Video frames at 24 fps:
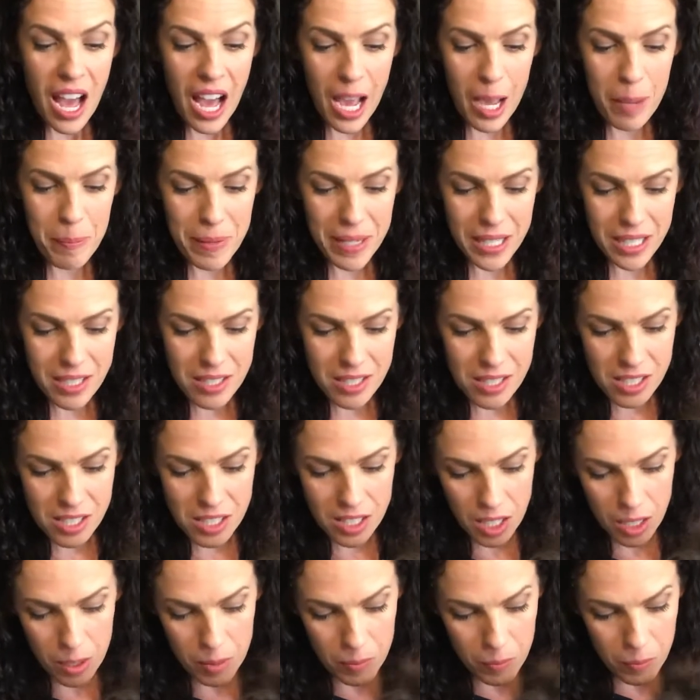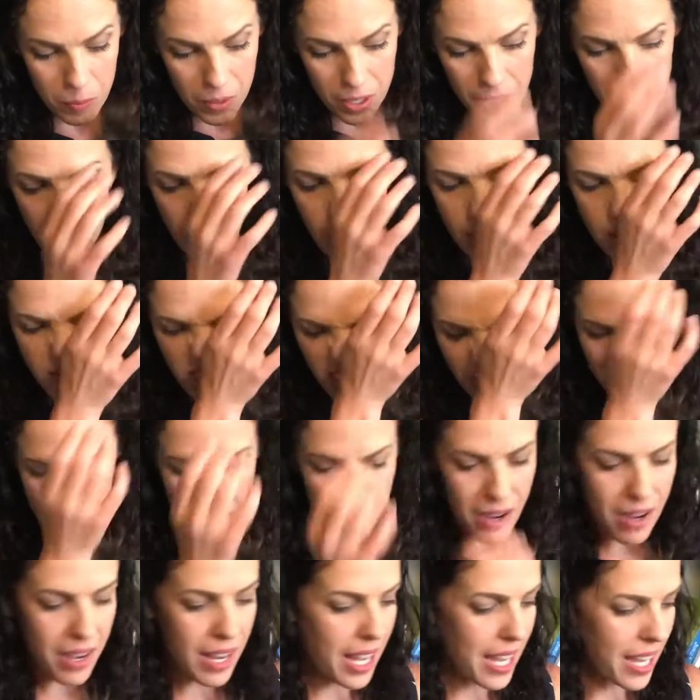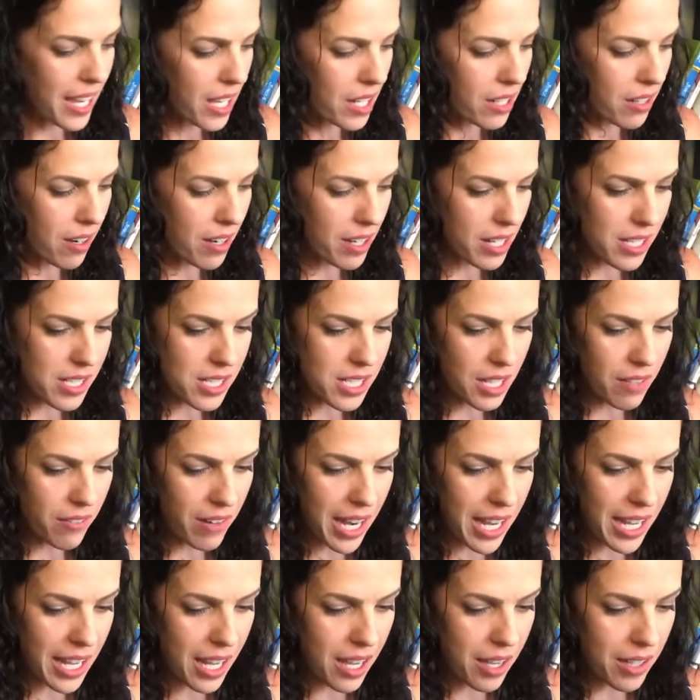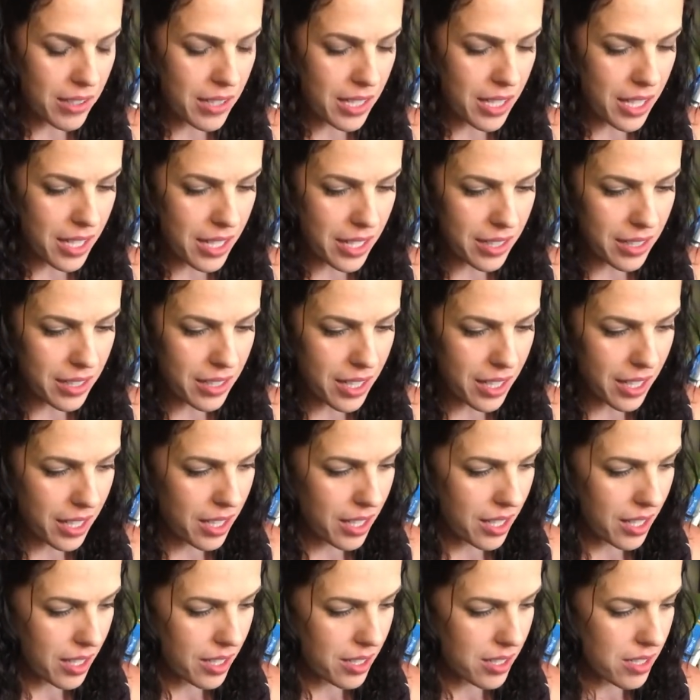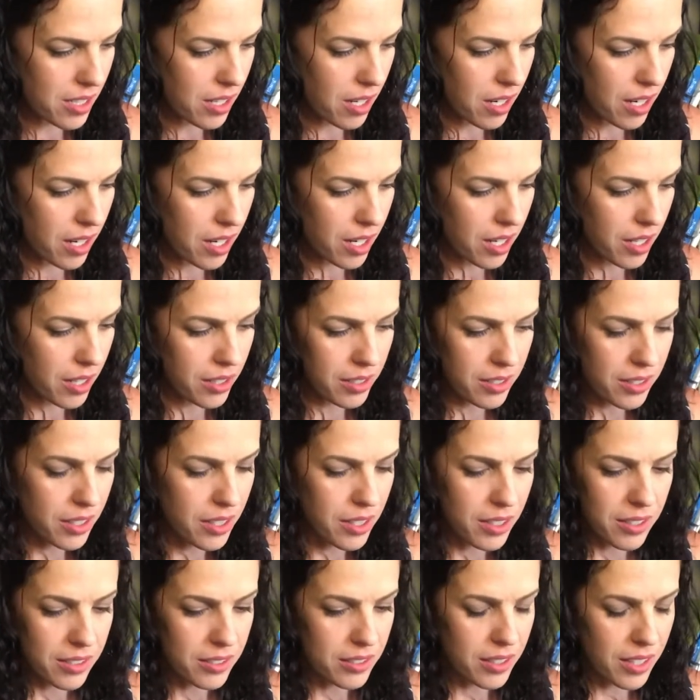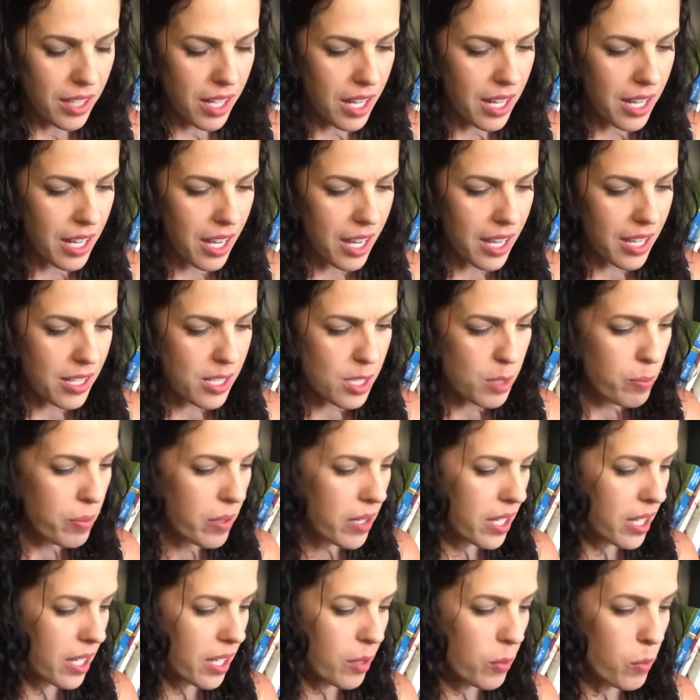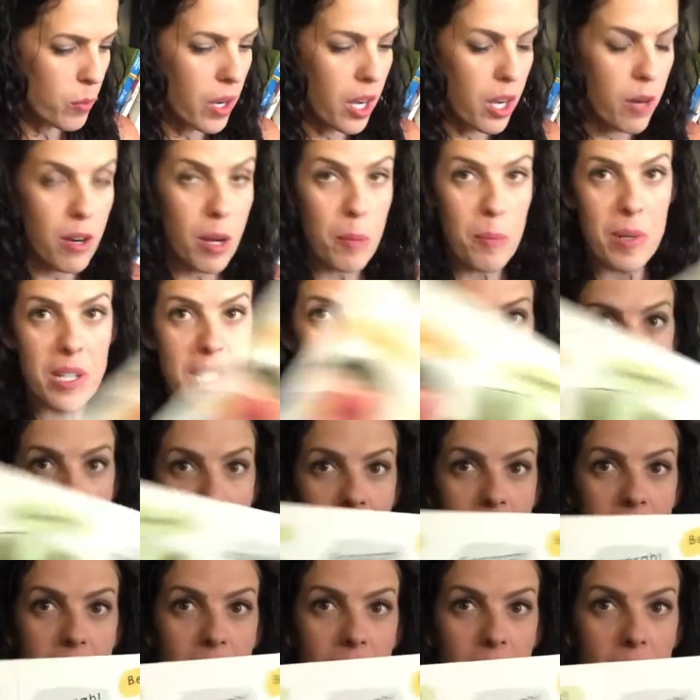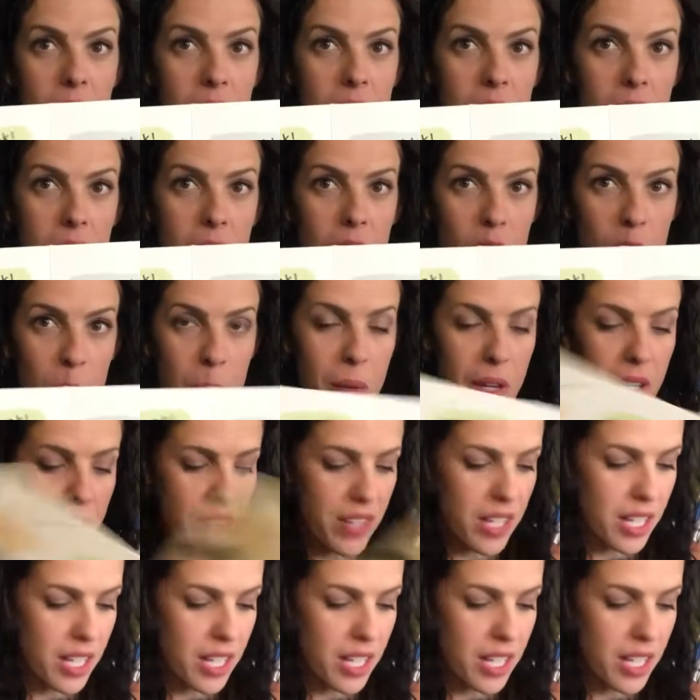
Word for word: I picked this uh, one up from her, and I can already see right now that the kids are a nice, pretty, well represented group of